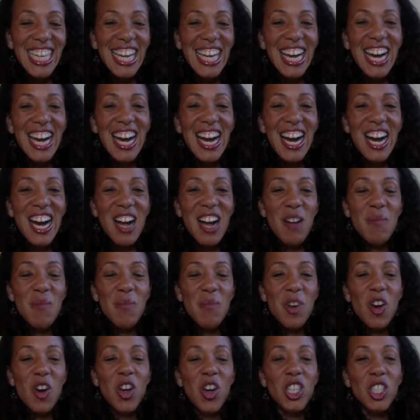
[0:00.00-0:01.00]

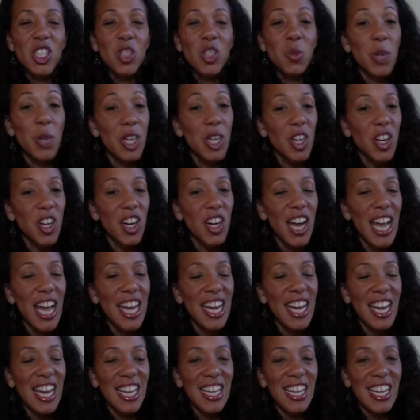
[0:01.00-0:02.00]
on Twitter,
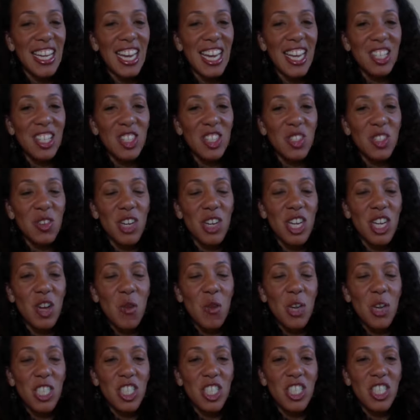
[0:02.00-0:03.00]
and I can answer any
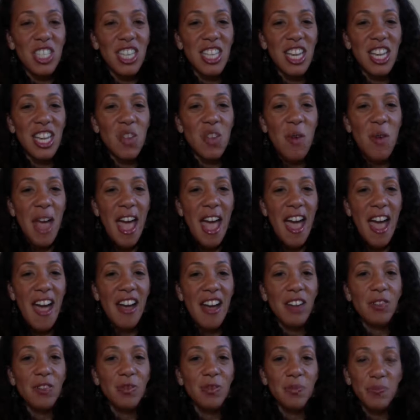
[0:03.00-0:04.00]
questions that you
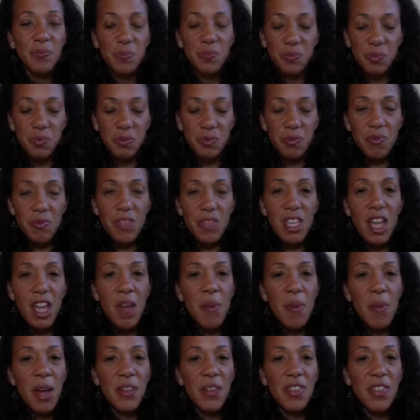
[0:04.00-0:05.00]
have
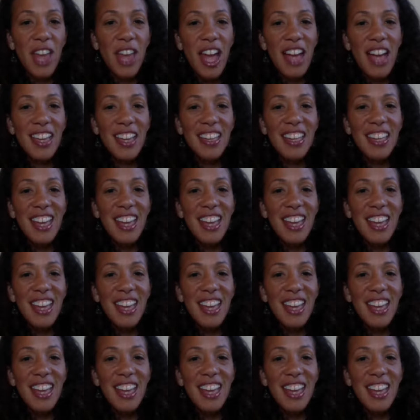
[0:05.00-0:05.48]
about that.